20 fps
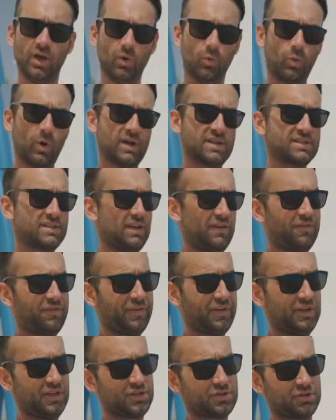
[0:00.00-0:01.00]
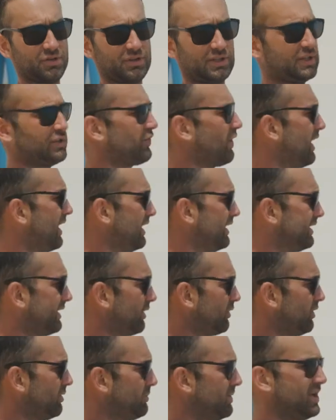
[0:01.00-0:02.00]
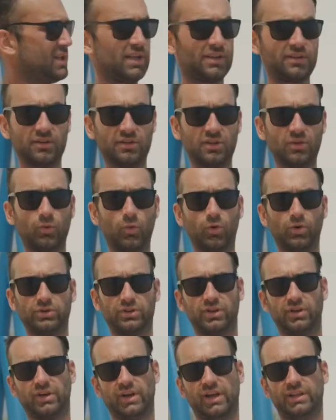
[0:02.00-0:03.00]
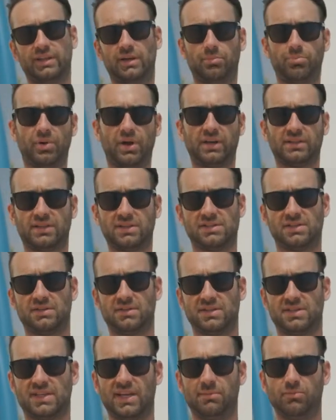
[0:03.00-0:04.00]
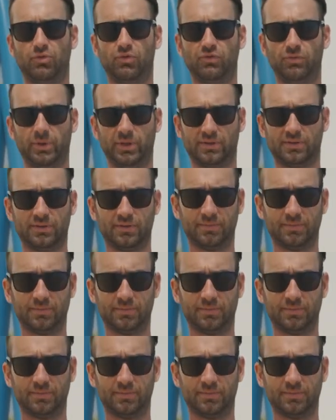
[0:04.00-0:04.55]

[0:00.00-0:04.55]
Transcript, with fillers: Once they finish on the dry land, they go immediately in the water and they're practicing the same movement.